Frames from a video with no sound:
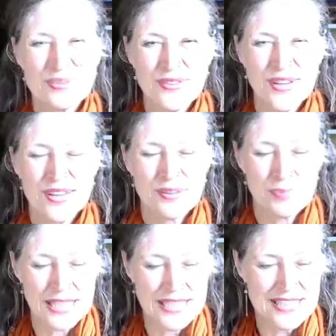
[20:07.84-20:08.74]
We've got a
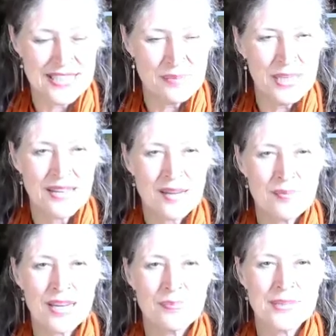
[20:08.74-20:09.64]
planting bee
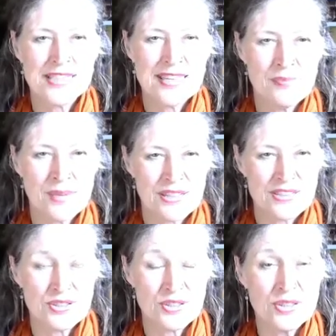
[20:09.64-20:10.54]
coming up at St.
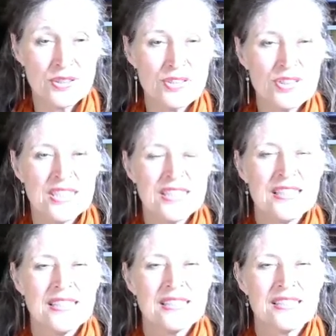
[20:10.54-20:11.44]
Mark's Church
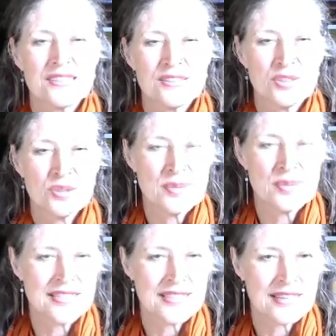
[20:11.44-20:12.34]
on October the
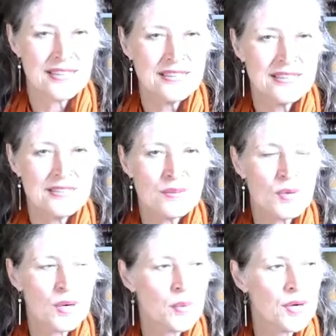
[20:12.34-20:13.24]
2nd,
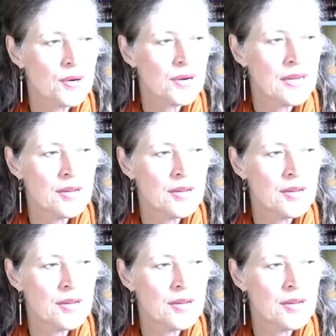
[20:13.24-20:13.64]
where we're